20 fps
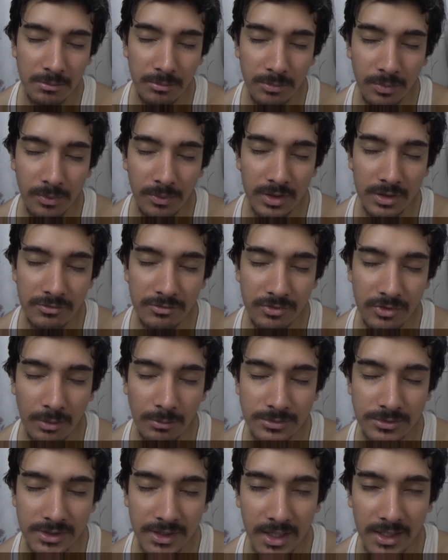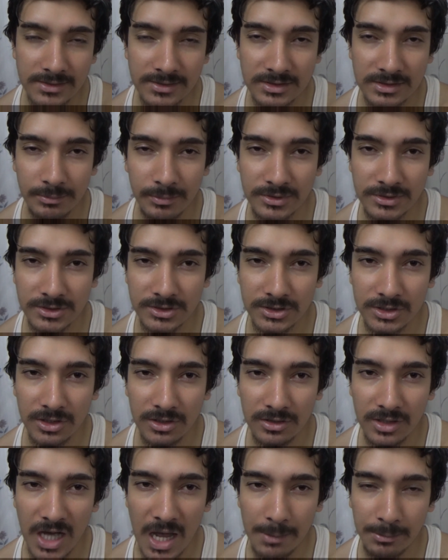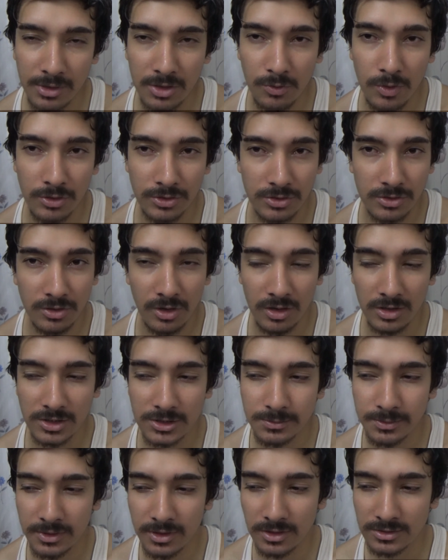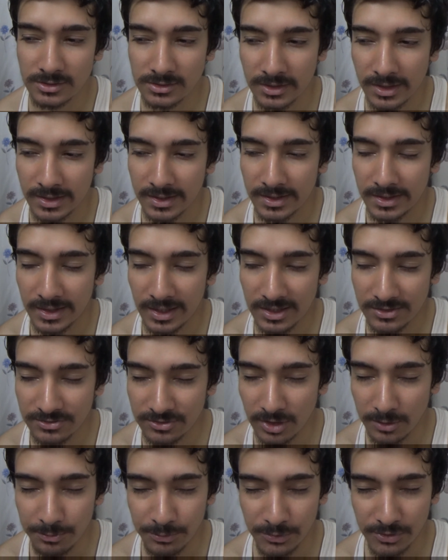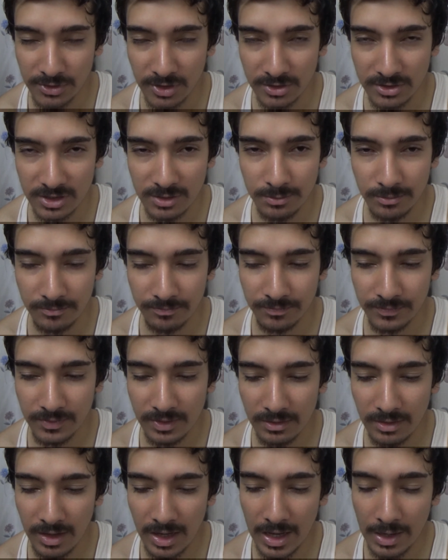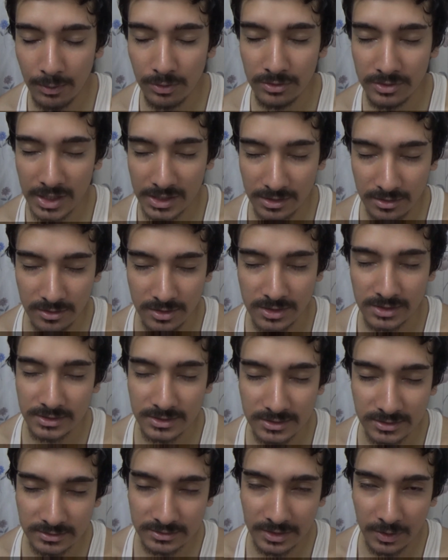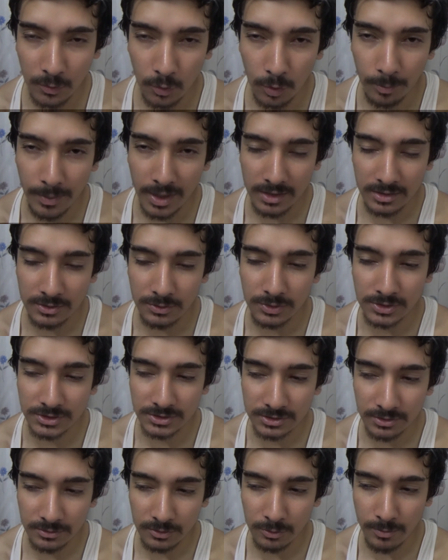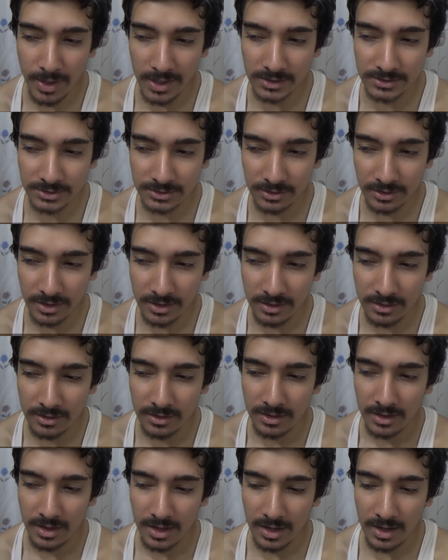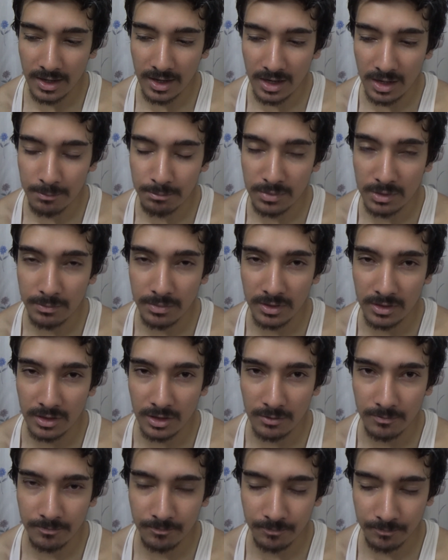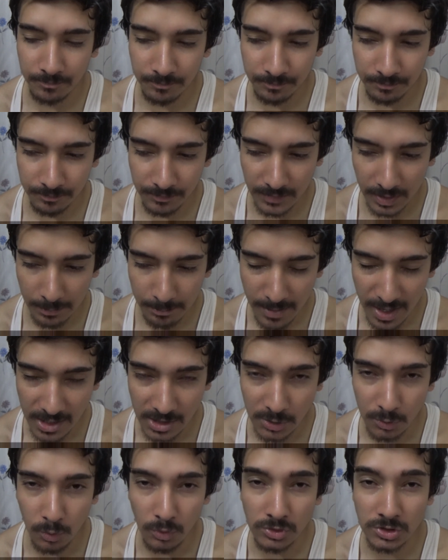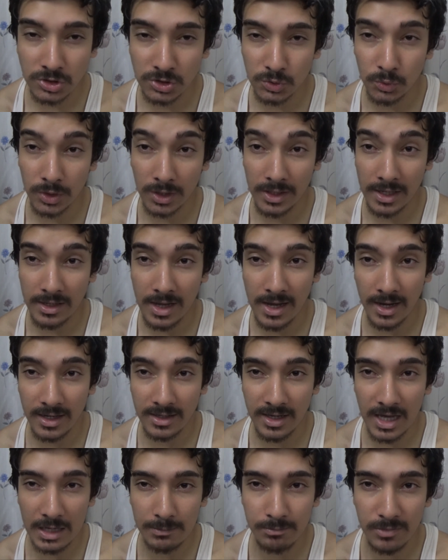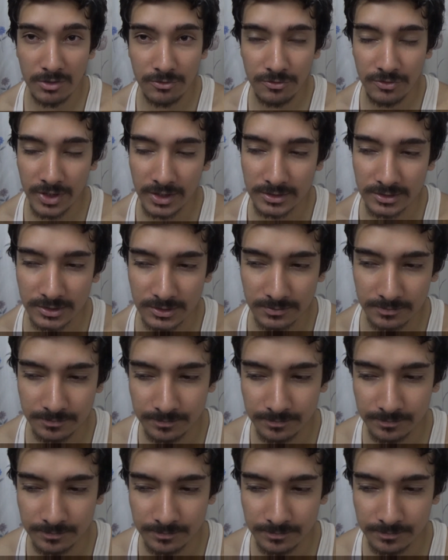but from second semester I am not going to college because it's not productive. I would rather stay home and do my studying and prepare my notes so that I can help my friends.